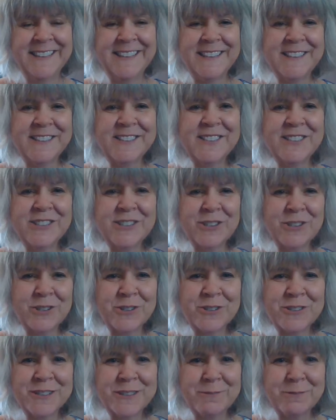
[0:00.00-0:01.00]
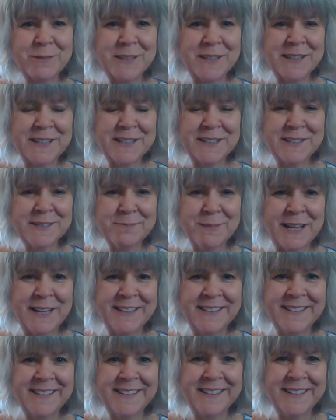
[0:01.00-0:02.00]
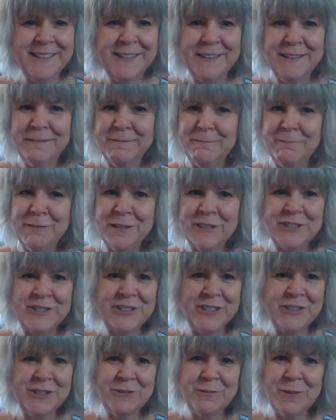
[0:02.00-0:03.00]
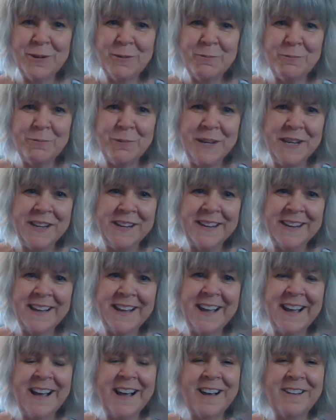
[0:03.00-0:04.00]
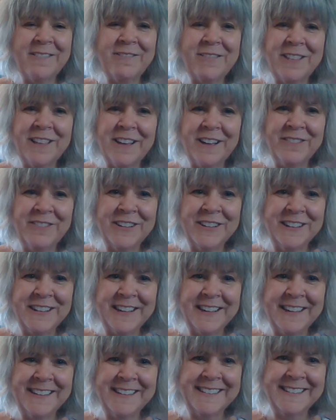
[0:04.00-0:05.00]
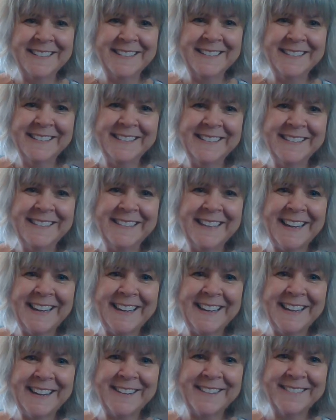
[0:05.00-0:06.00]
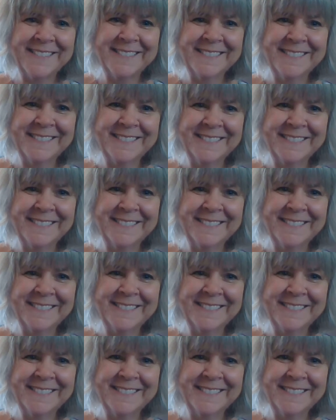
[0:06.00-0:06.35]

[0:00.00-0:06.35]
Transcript: This is Kirstin with Kismet wishing you a week of love and light. Take care.